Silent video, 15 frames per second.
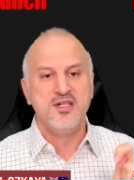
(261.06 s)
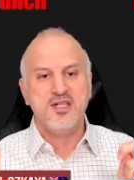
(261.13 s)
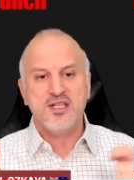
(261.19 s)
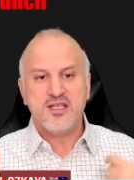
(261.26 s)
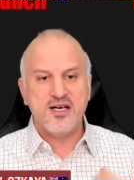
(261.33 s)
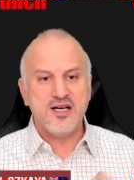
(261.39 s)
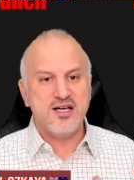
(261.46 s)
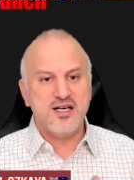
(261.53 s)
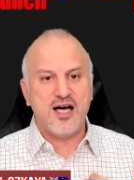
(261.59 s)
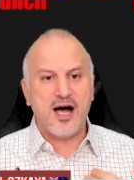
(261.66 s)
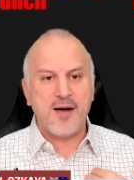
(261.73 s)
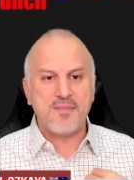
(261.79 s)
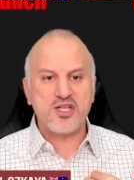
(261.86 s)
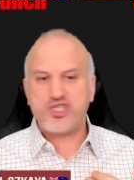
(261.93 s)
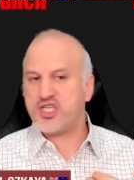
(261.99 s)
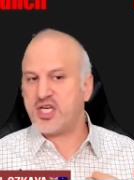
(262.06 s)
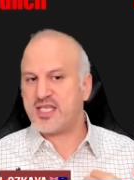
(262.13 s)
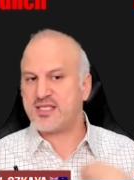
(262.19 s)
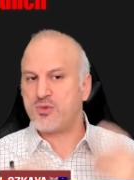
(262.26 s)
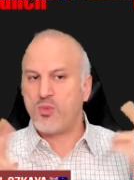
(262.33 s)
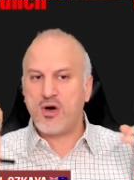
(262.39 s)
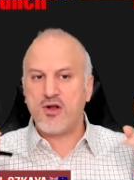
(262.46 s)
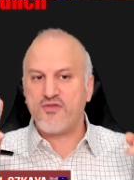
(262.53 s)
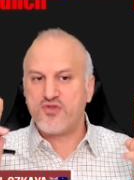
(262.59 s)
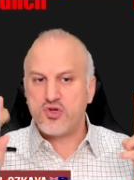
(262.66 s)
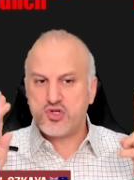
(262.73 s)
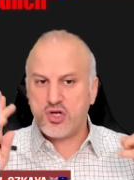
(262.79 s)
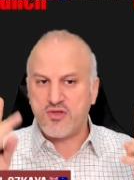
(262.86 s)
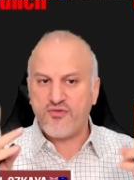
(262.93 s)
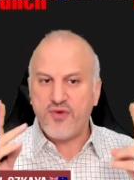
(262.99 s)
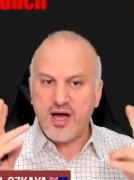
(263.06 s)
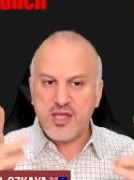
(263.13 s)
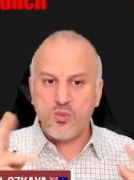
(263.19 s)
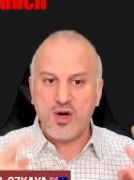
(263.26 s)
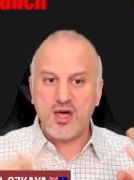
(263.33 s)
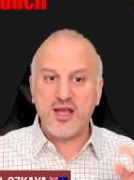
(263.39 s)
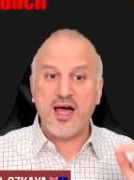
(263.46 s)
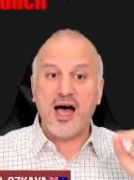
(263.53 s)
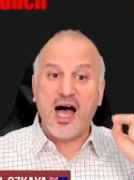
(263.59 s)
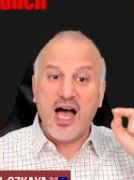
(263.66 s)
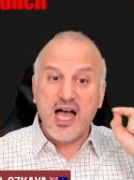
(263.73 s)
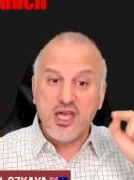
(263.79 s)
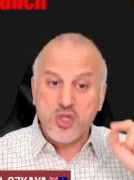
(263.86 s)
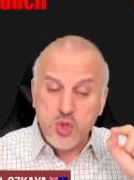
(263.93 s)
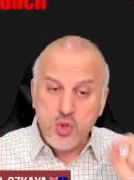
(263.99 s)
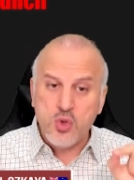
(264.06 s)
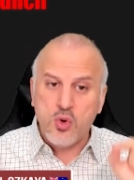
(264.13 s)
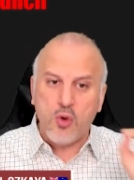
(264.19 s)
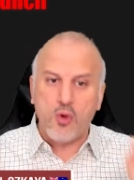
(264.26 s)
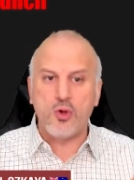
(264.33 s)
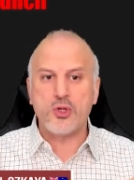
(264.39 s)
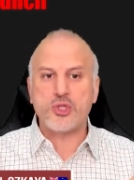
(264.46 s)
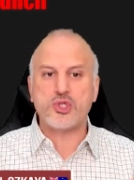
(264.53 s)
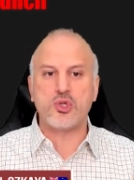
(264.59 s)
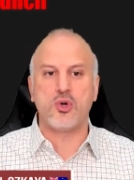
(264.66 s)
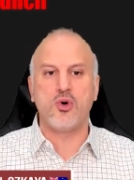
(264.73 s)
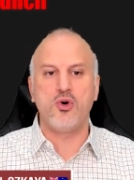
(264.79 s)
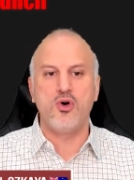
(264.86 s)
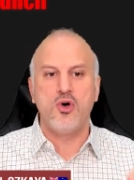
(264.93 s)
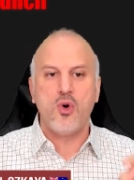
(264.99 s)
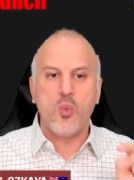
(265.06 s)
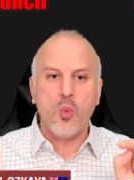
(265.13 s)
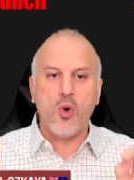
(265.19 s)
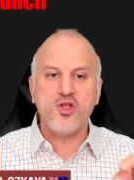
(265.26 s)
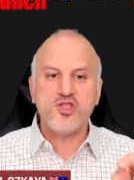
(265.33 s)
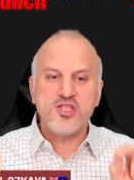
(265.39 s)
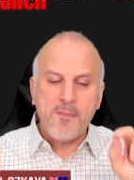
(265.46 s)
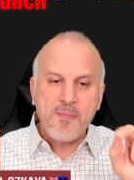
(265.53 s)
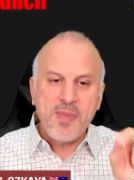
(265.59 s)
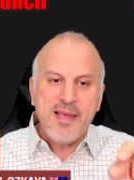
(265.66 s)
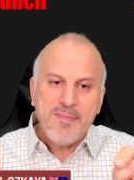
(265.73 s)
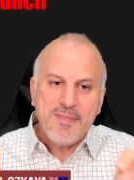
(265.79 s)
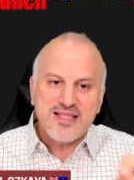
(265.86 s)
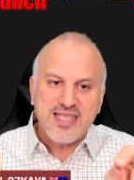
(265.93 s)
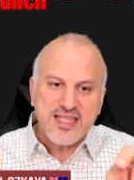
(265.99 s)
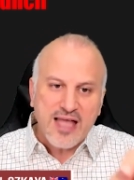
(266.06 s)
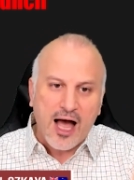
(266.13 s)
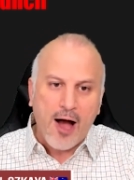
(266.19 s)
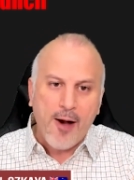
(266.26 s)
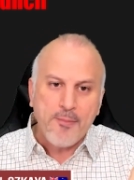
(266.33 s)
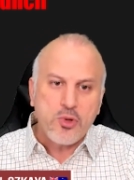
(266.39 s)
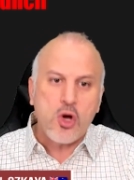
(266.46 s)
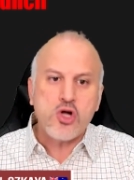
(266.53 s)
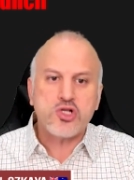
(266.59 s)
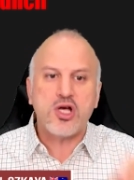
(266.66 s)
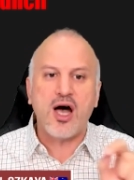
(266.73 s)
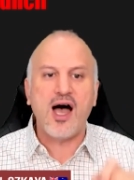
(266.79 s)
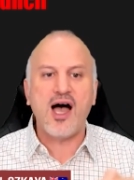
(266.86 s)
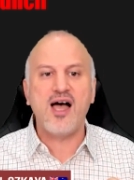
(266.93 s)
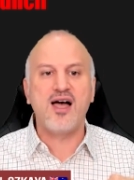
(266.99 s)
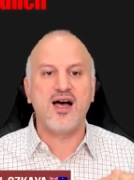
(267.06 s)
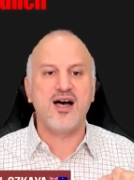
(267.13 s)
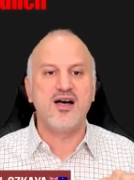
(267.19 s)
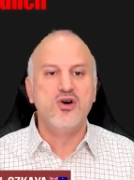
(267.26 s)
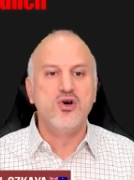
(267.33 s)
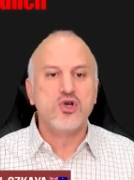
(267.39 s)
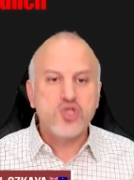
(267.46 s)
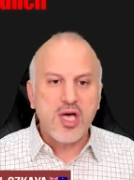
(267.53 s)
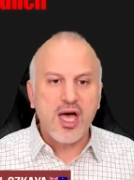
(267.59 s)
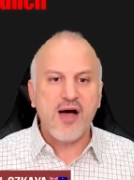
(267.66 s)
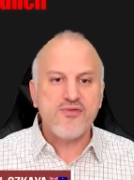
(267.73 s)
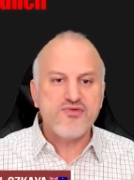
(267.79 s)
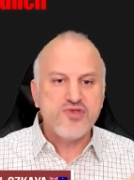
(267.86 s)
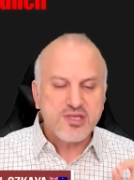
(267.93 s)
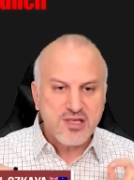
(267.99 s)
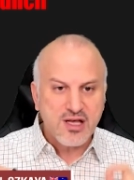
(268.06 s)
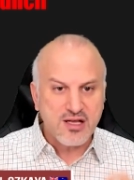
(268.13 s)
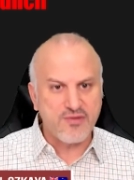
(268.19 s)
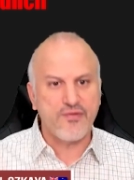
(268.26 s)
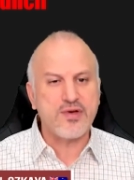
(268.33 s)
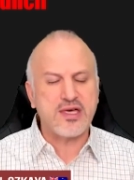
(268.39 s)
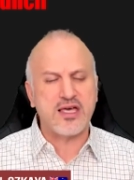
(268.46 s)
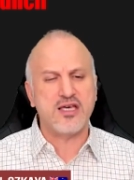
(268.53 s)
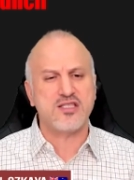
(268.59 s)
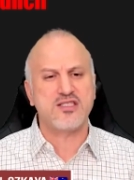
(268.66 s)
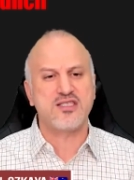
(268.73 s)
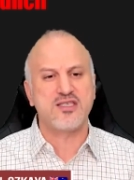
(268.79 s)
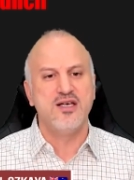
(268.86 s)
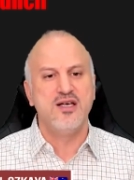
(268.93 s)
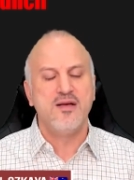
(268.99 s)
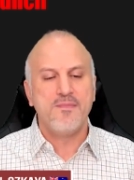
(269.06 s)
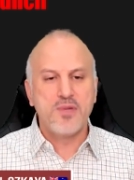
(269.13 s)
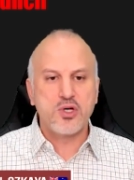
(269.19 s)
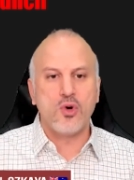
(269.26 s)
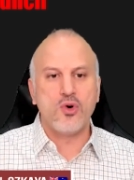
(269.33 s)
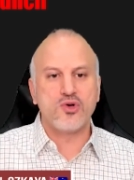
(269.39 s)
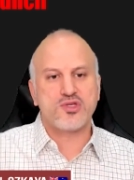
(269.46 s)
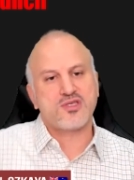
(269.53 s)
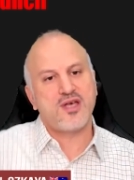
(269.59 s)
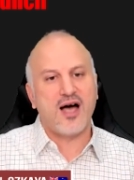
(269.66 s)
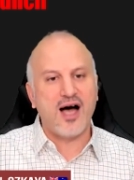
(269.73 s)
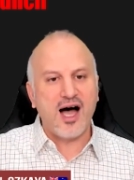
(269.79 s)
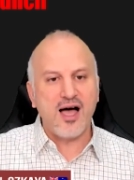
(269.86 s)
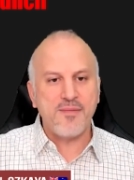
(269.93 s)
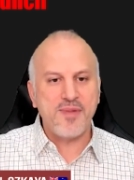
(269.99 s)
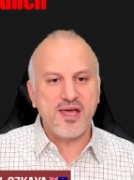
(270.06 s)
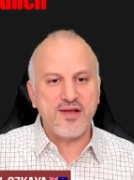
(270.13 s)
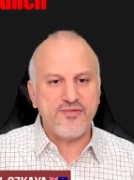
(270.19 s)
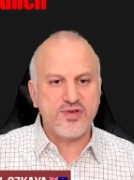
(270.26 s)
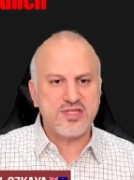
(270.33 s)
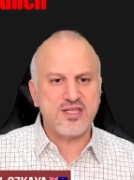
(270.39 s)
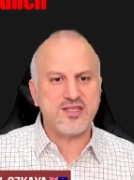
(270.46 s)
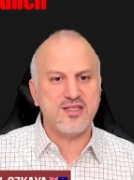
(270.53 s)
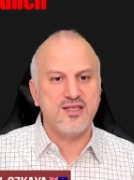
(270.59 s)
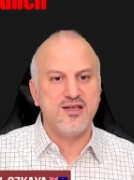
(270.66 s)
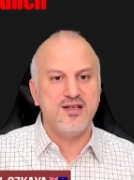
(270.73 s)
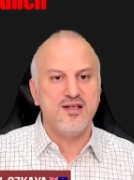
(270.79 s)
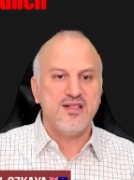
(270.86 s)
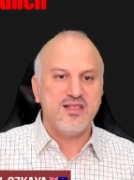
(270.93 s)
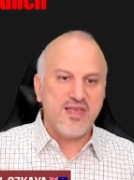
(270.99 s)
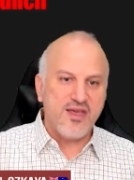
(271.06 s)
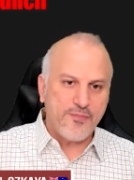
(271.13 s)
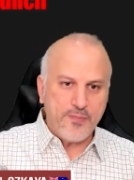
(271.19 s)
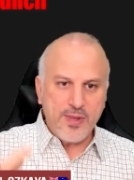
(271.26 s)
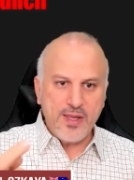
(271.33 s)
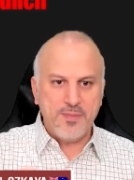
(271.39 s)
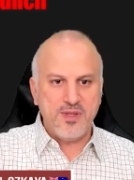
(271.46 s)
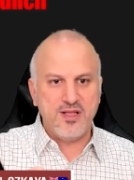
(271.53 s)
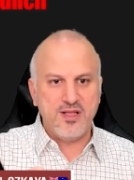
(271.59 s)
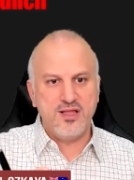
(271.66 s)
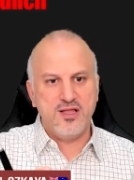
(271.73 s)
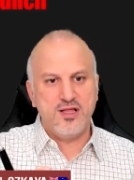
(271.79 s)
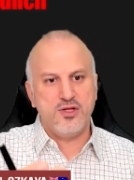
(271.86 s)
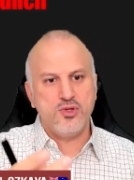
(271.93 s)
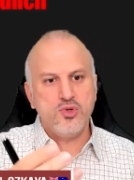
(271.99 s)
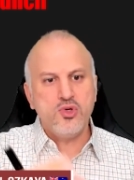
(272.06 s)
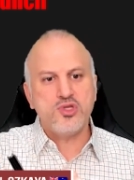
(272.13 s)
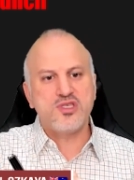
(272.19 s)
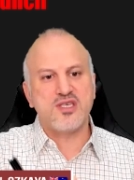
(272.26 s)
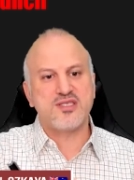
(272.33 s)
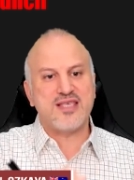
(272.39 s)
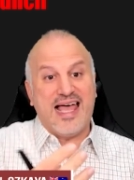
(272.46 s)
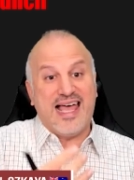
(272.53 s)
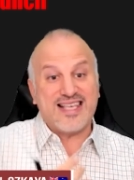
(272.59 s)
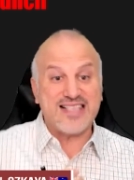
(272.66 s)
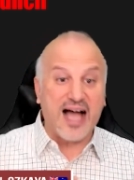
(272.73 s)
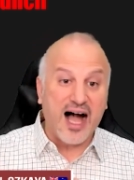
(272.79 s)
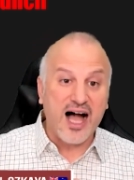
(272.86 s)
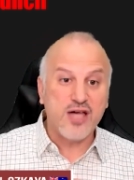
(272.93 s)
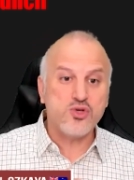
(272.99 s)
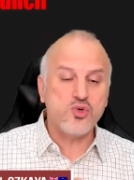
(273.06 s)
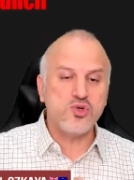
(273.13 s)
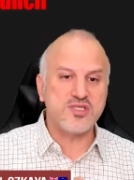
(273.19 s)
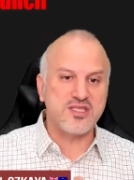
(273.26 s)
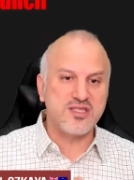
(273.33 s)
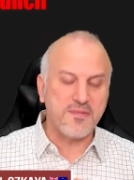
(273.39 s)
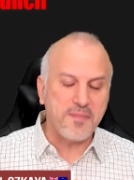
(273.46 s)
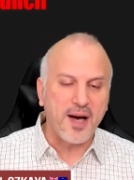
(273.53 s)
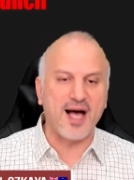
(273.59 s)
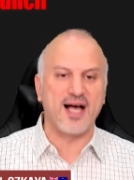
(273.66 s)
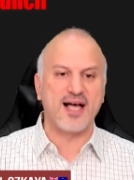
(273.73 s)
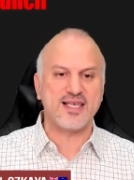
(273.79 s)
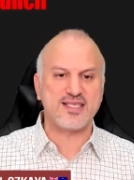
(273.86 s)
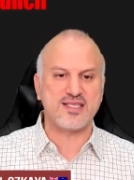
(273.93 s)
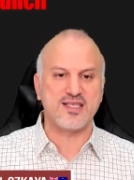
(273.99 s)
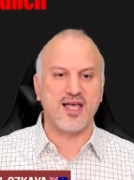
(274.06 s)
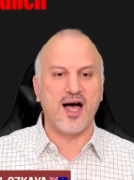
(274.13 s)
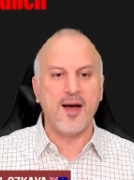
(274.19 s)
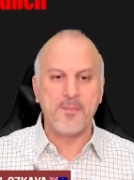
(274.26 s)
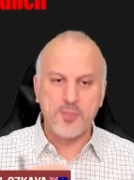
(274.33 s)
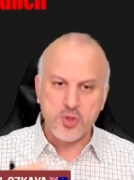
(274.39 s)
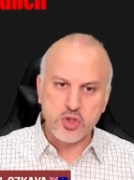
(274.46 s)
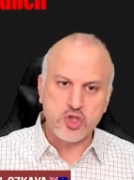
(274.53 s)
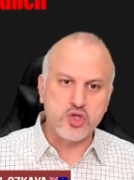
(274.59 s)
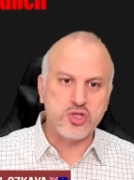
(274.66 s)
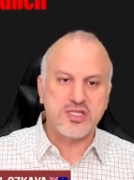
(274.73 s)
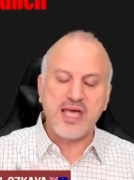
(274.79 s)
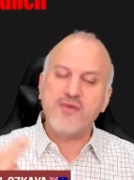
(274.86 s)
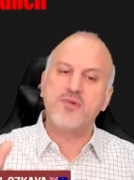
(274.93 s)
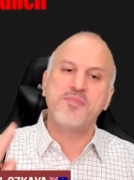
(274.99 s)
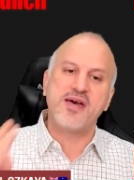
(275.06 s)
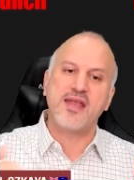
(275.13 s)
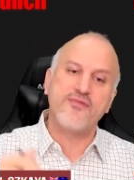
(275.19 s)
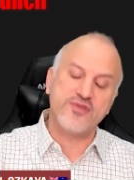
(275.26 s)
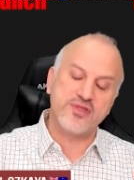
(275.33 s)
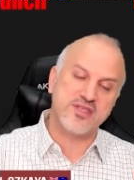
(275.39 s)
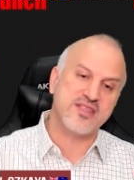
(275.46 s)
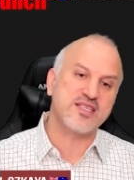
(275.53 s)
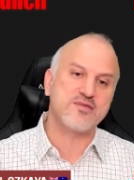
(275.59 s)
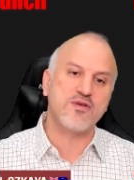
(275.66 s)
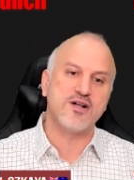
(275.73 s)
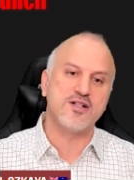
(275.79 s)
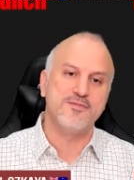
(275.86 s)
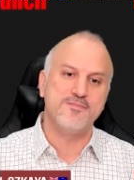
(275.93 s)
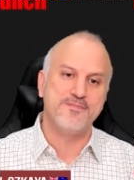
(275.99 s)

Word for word: Uh, I'm not just one of the certified one. I do also want the people that I'm going to hire to have this certificates because I benefited. If people uses as I used in the past, I'm pretty sure they will benefit as well.